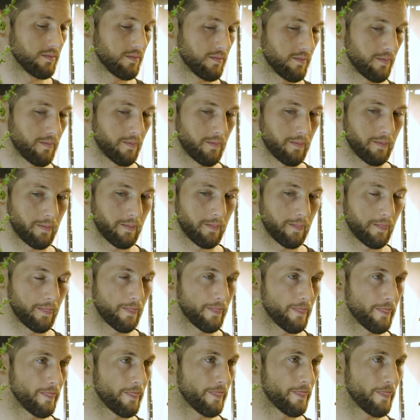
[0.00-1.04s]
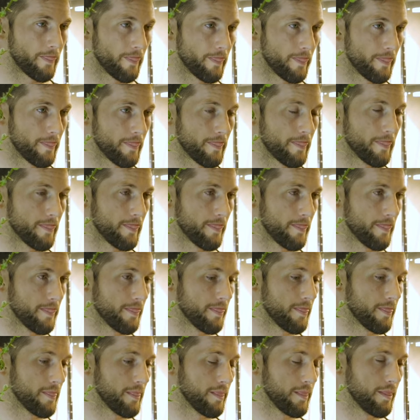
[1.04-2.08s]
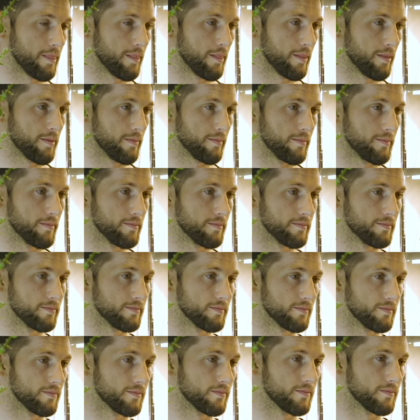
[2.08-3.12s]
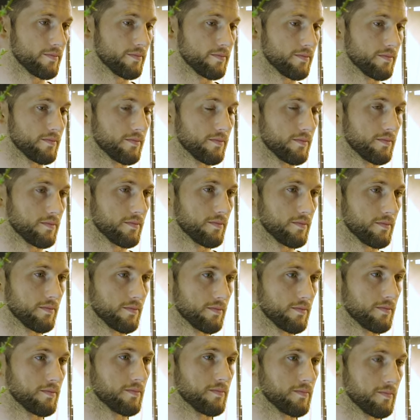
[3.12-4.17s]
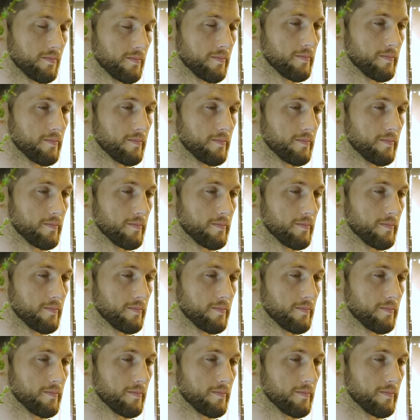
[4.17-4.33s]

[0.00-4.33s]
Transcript: (not speaking)